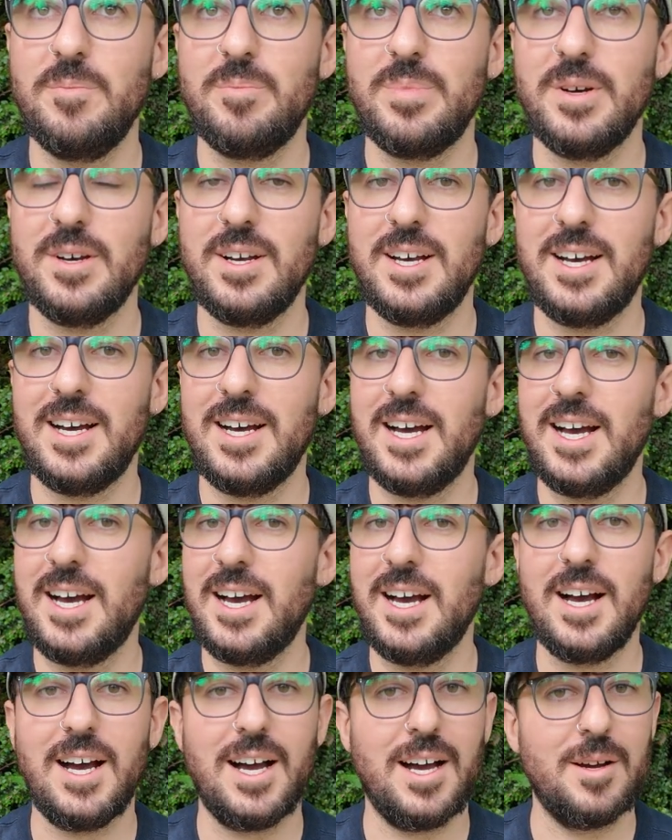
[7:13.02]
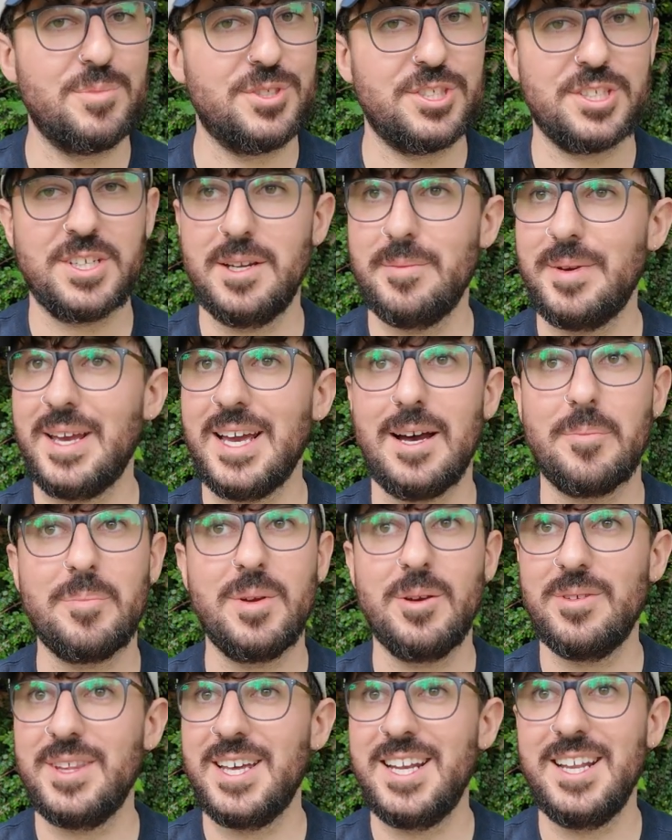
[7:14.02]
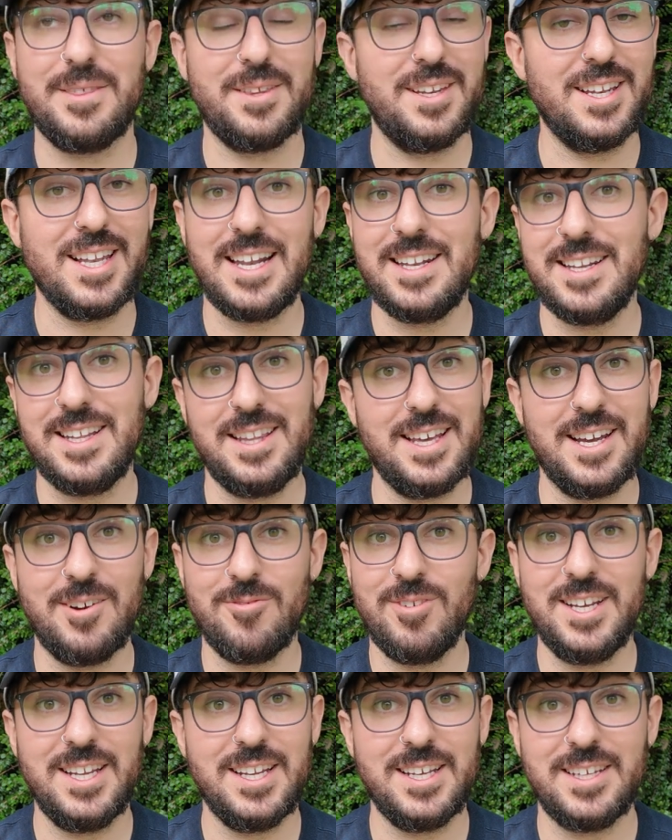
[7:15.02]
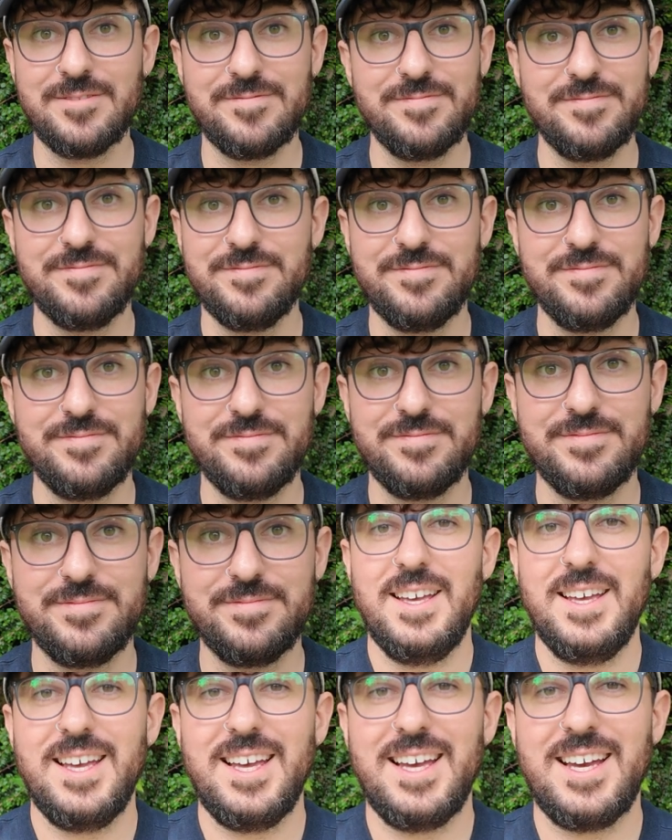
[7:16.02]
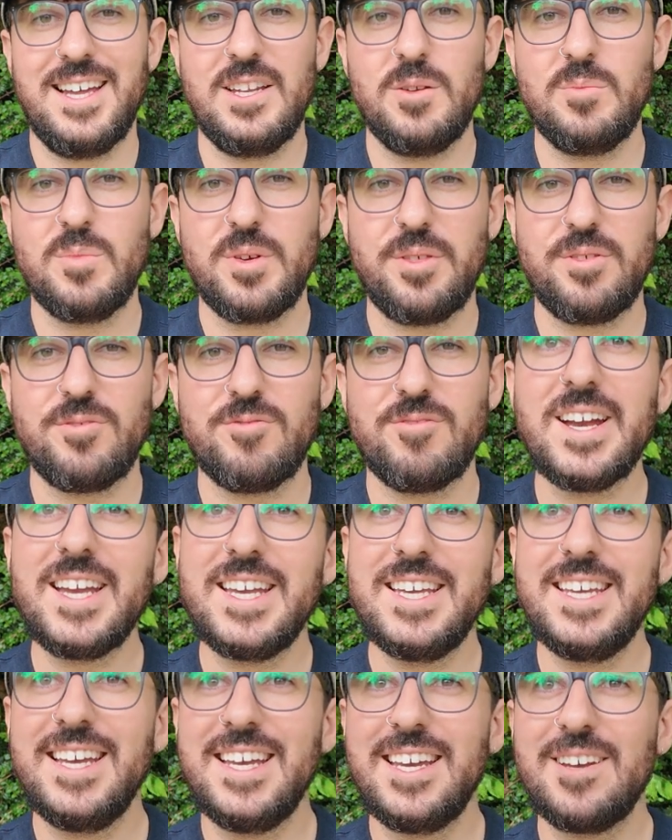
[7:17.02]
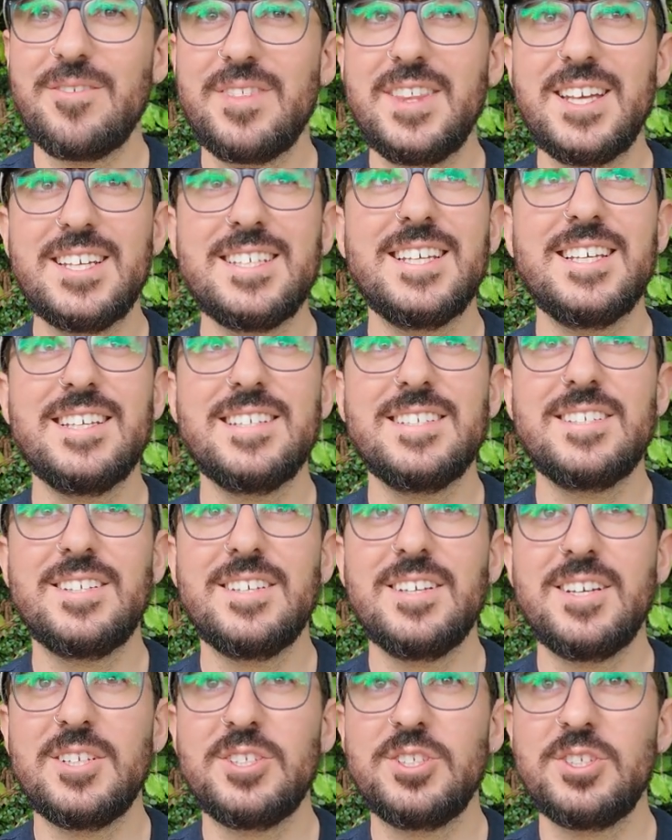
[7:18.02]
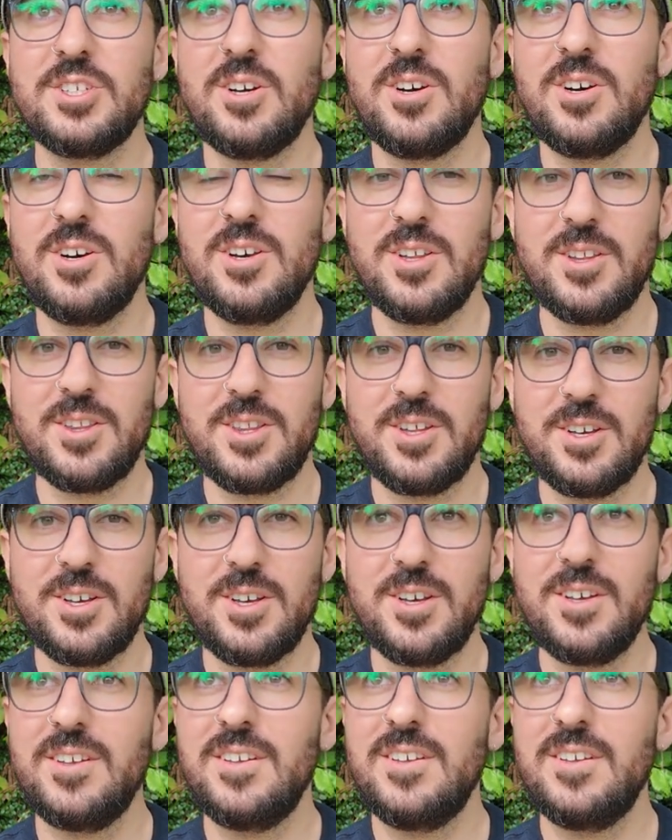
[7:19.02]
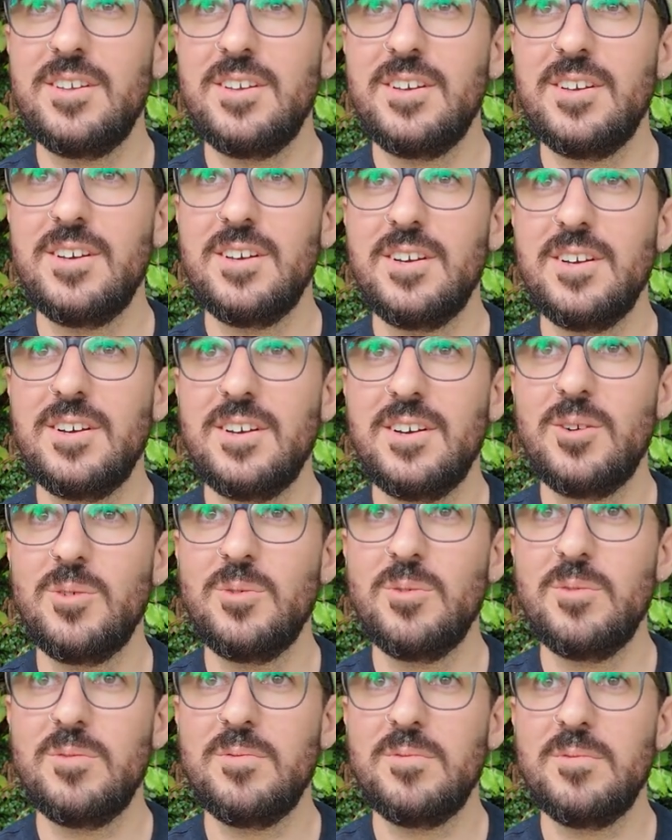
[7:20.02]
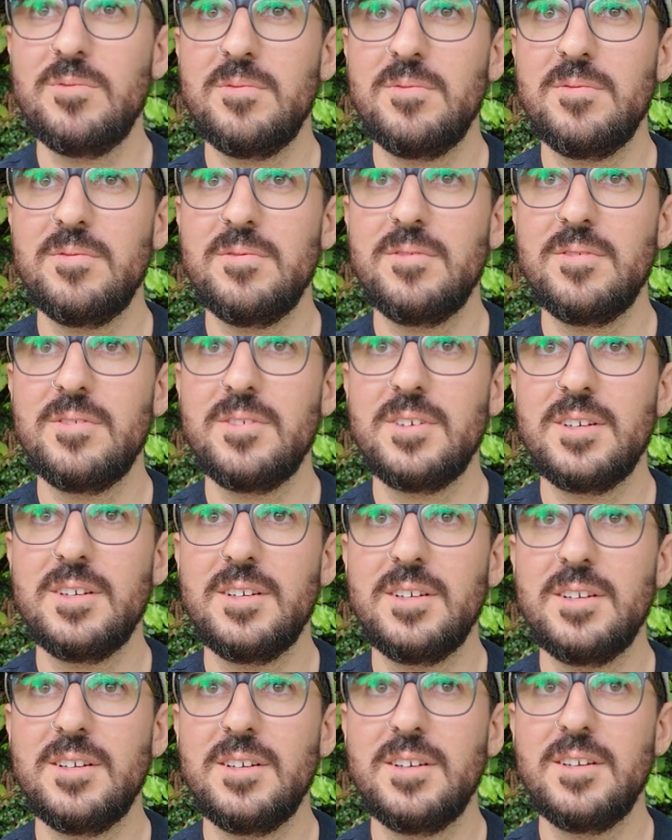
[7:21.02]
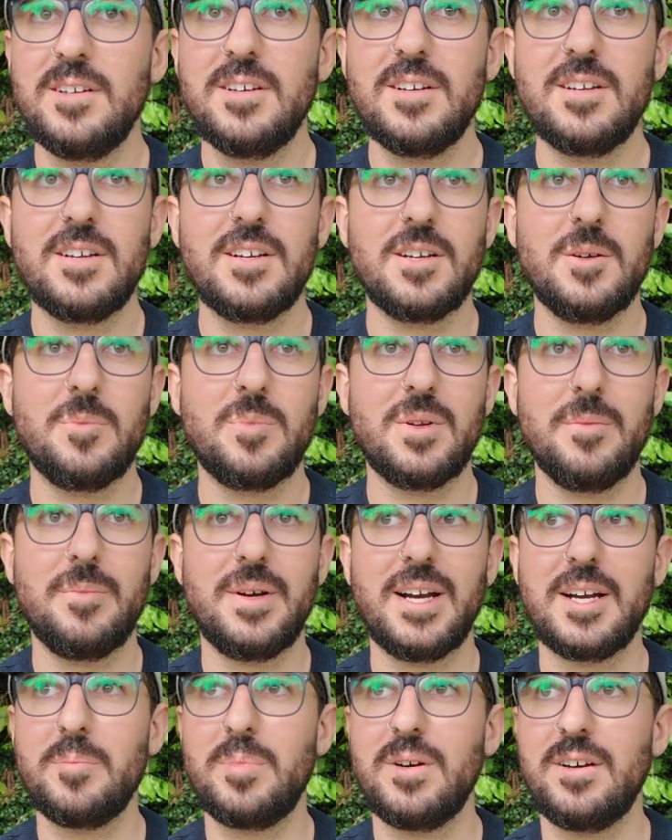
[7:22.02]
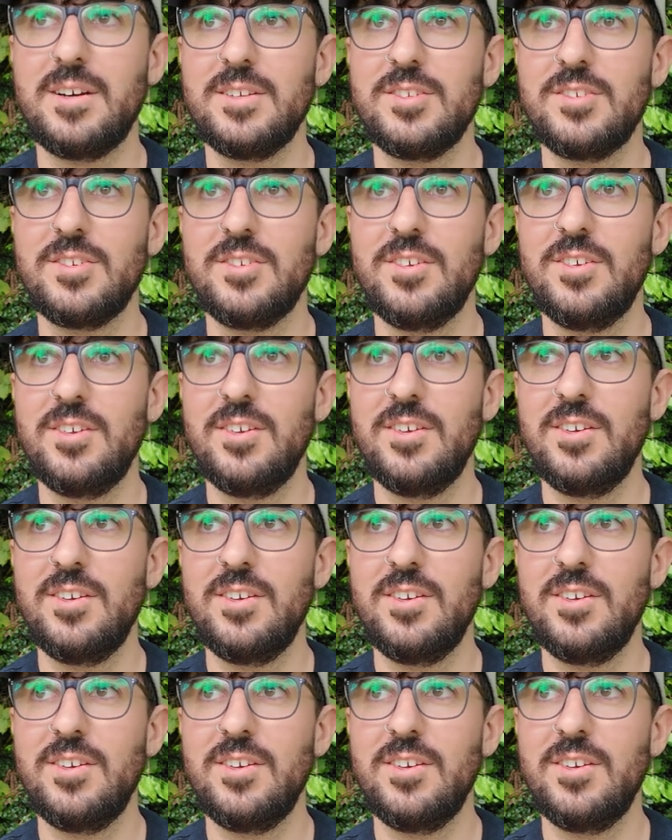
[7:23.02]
but I'm just going to be happy with anything landing there, really. And number three, if this is a shot that, oh, a couple of magpies.